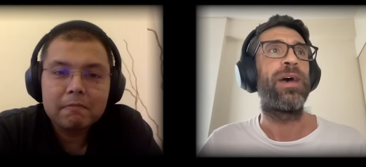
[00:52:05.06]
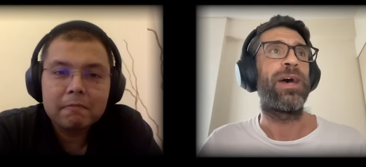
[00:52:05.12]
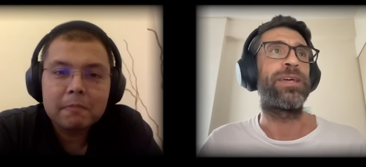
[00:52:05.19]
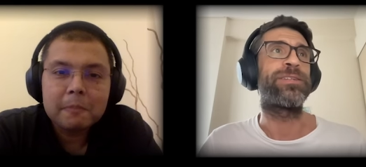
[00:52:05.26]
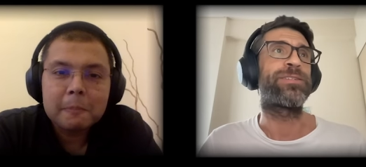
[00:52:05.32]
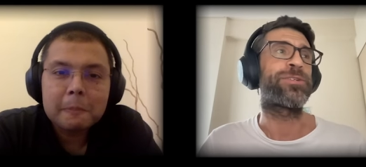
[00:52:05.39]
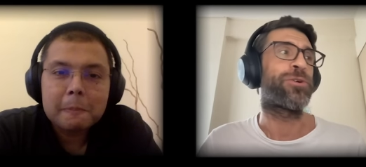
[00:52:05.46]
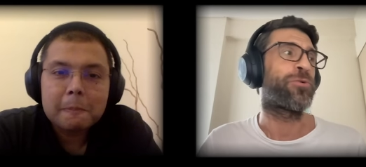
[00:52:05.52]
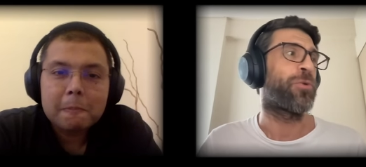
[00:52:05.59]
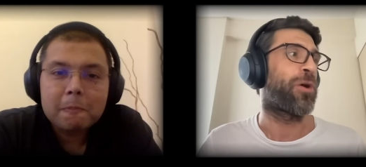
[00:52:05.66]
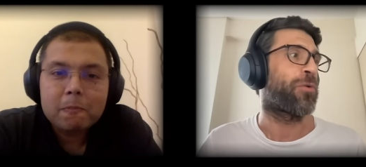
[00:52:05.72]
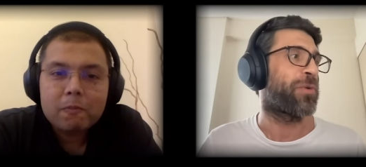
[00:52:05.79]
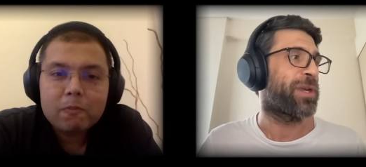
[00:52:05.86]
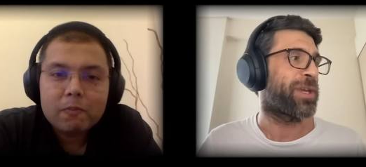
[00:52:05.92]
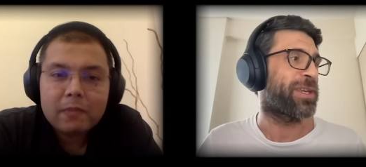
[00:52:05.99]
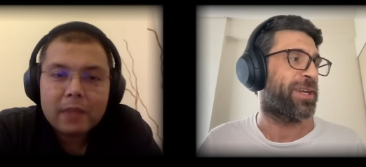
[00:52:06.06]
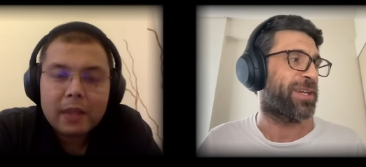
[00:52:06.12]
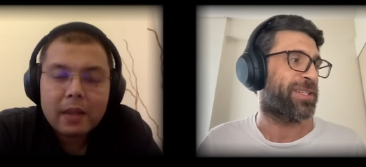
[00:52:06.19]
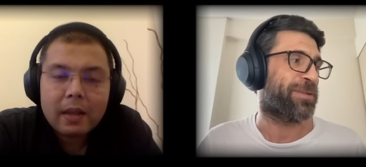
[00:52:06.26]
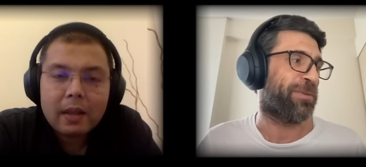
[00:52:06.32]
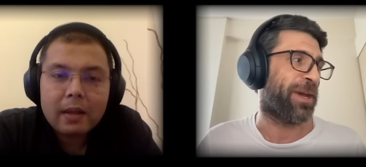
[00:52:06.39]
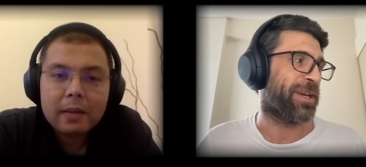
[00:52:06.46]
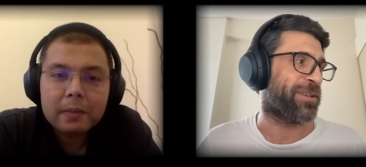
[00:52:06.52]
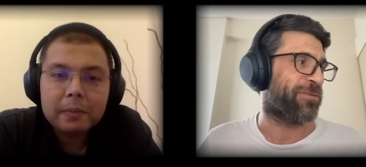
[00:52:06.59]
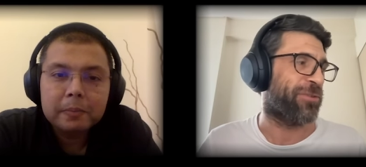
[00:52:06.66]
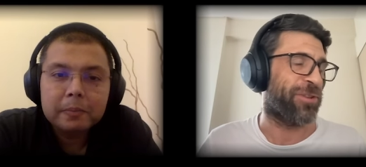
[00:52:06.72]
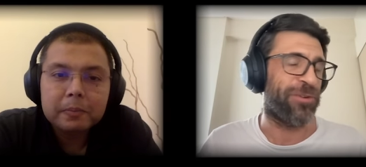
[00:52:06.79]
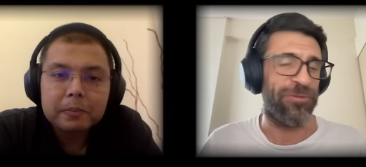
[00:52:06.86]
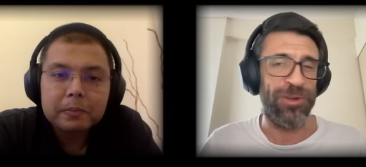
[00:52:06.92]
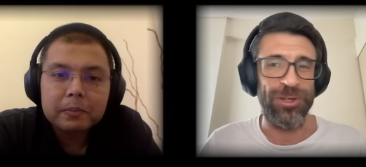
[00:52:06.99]
Speaker 1: And so, what we can expect for
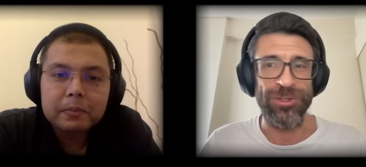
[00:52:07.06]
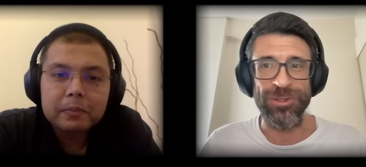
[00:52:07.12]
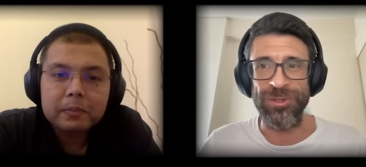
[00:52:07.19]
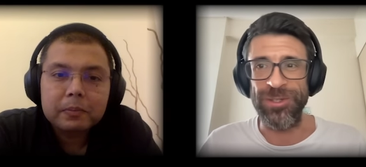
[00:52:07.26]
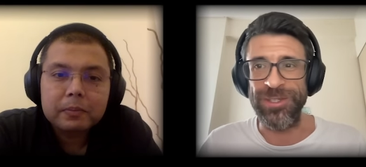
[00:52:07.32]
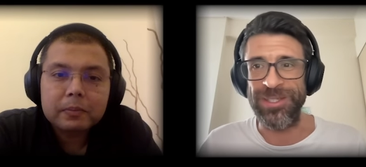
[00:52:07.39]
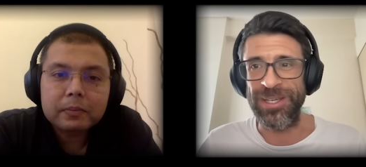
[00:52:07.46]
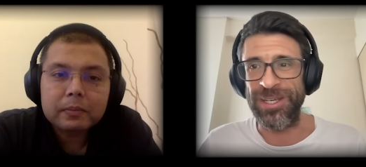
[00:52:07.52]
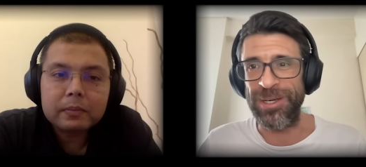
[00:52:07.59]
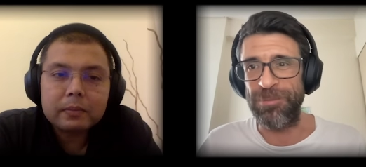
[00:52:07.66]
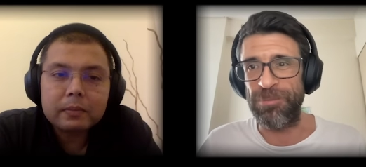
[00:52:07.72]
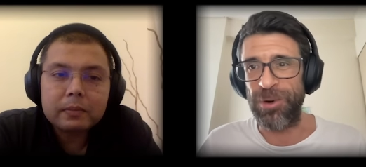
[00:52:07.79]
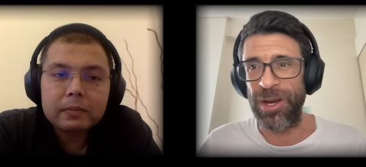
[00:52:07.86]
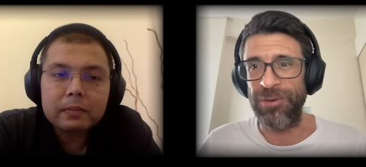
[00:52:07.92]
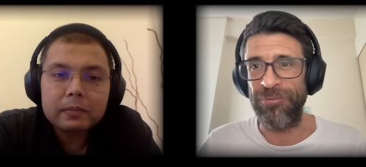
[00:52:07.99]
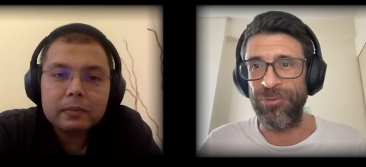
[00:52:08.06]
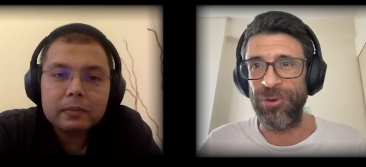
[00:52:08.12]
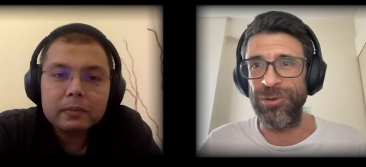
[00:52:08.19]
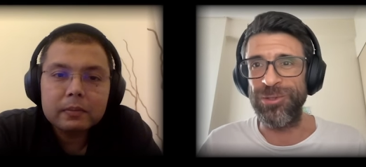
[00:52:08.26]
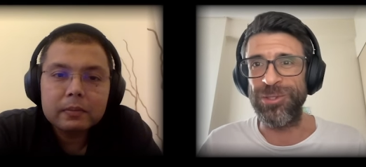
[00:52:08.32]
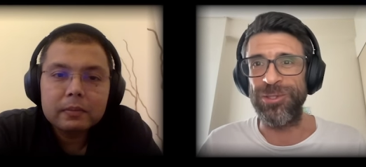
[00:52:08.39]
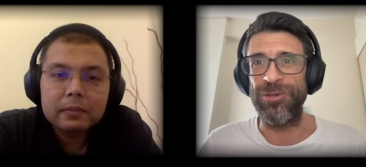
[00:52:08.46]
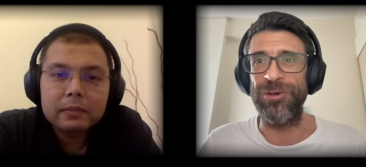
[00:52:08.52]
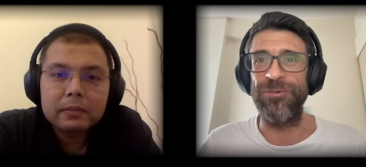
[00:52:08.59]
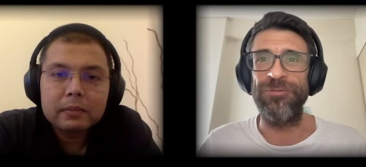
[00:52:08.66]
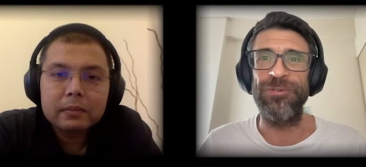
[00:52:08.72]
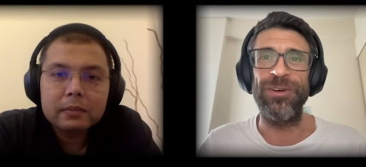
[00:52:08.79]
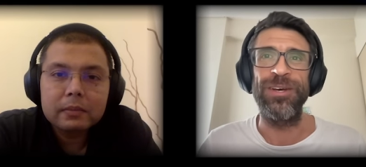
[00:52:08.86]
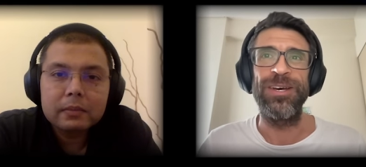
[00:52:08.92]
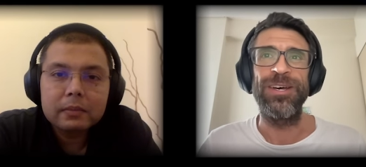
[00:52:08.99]
the future is that a bright future
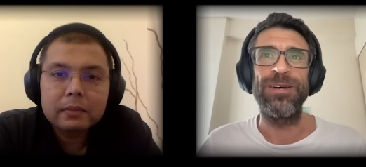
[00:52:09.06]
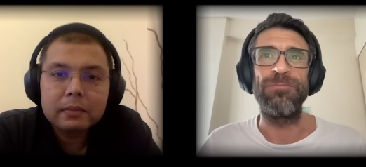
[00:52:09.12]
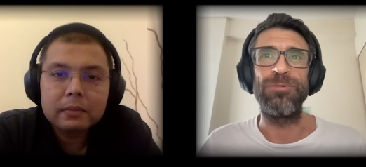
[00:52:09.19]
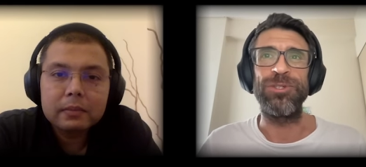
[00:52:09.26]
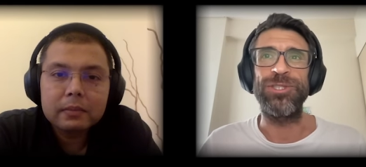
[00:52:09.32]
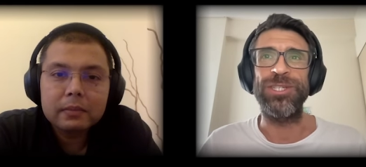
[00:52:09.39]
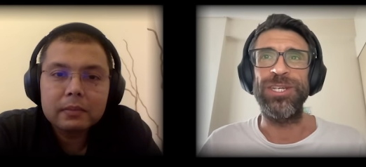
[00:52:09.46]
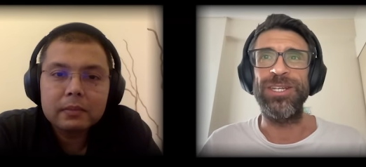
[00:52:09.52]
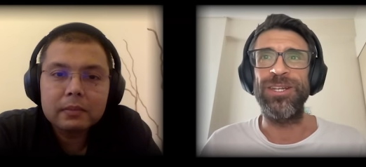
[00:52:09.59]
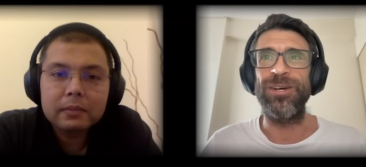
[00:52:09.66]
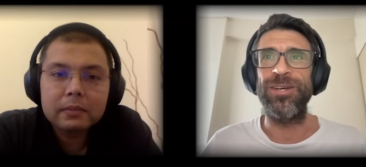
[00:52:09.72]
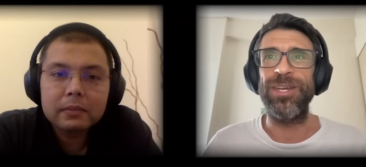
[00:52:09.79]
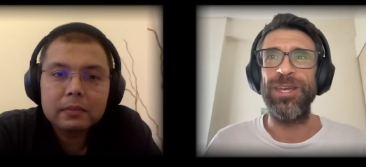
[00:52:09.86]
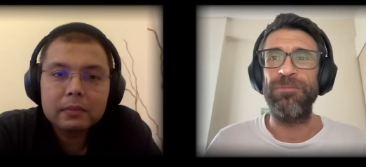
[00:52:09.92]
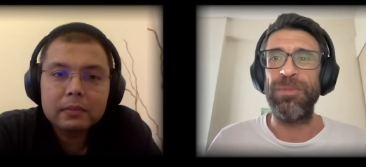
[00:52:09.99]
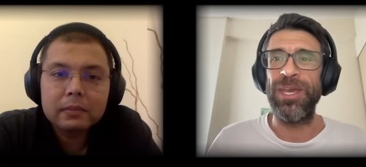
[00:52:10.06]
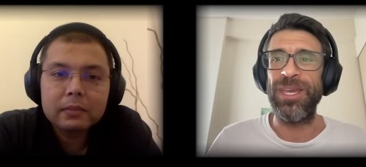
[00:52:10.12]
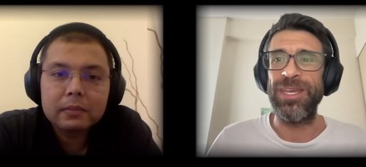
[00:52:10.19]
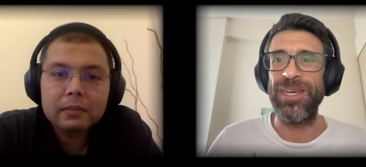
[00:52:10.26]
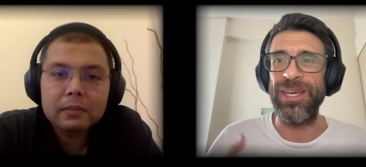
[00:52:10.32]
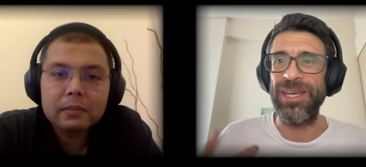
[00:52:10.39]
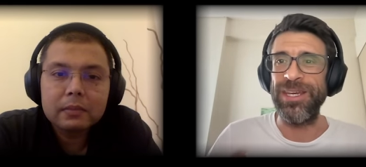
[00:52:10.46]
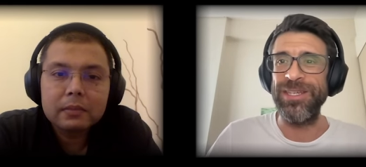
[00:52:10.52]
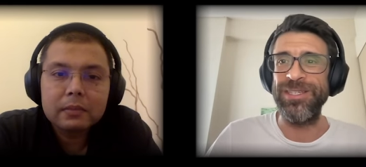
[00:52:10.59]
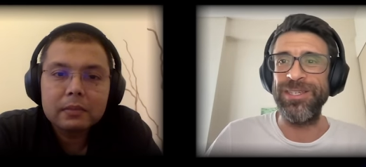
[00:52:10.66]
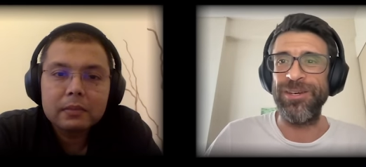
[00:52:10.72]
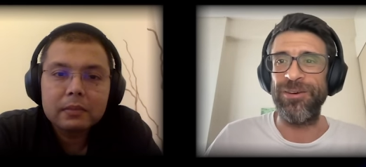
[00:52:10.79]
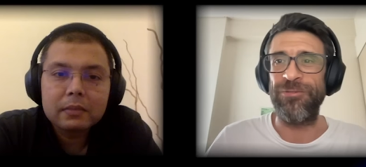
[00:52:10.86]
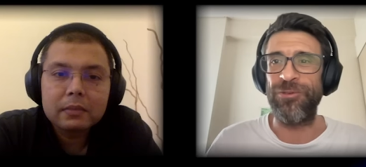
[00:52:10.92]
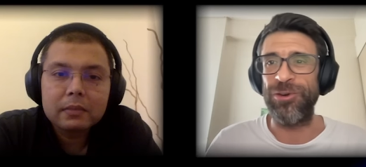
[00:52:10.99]
of machine learning, making it
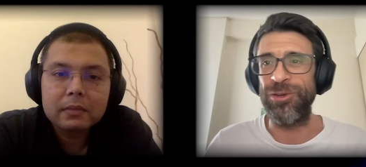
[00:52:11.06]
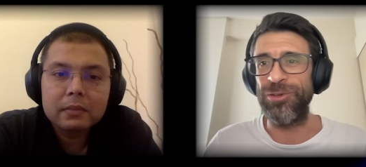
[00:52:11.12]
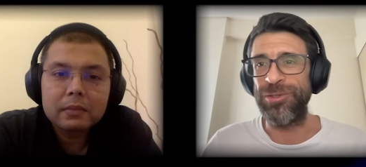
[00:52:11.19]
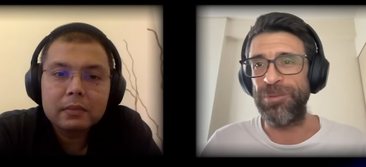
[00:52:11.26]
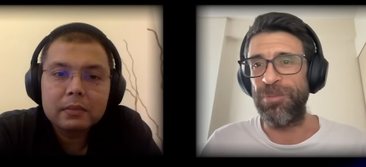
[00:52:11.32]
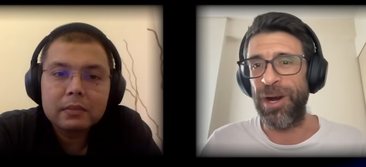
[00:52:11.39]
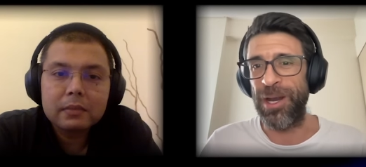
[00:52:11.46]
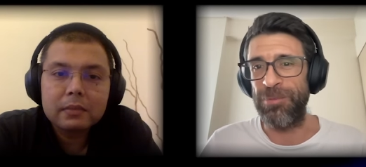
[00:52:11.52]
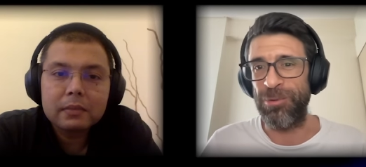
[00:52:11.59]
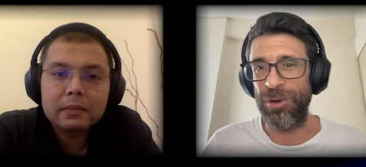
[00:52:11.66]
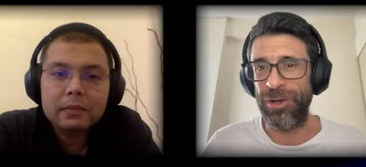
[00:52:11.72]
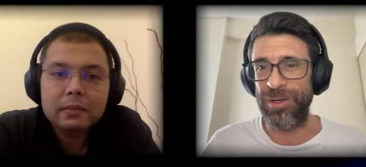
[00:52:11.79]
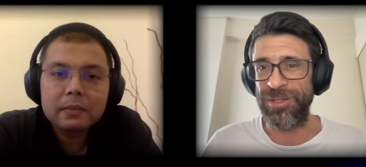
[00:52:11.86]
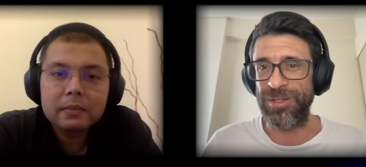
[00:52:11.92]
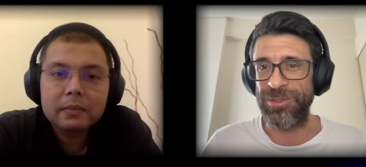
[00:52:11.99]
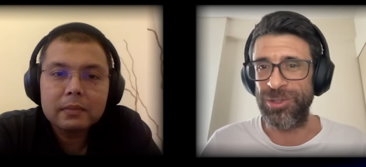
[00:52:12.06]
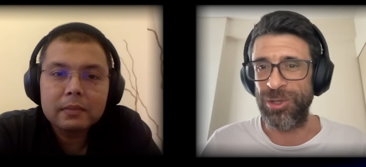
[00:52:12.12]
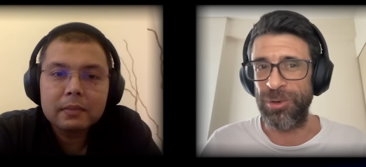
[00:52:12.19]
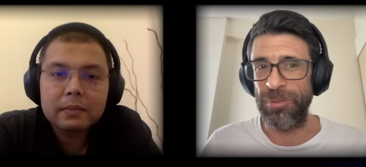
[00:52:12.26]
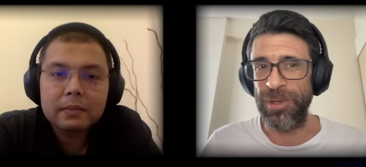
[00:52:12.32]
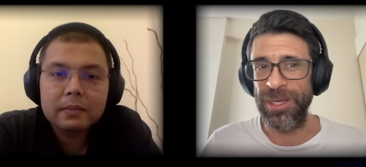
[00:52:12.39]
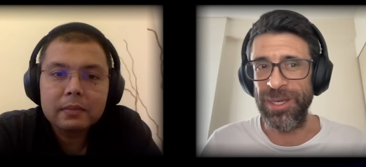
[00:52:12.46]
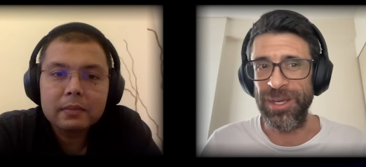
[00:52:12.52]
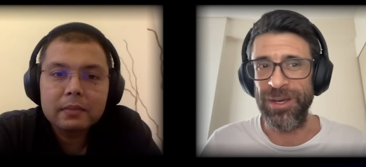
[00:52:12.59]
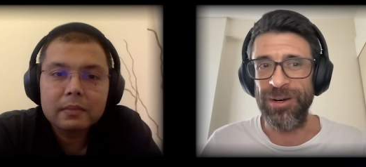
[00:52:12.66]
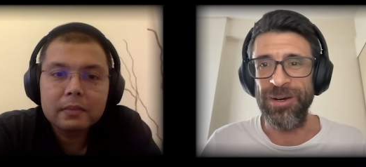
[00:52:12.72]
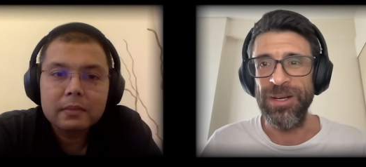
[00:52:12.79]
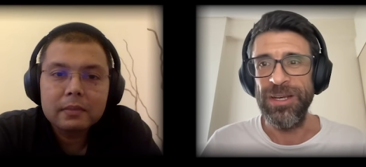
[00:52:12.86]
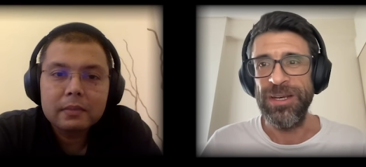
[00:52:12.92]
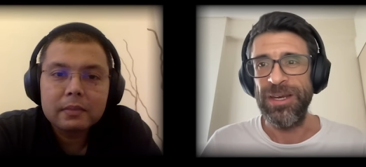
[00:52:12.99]
easier for you to buy products on
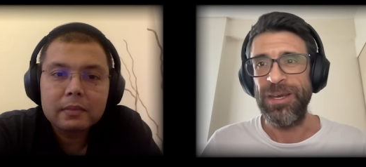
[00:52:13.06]
Tokopedia,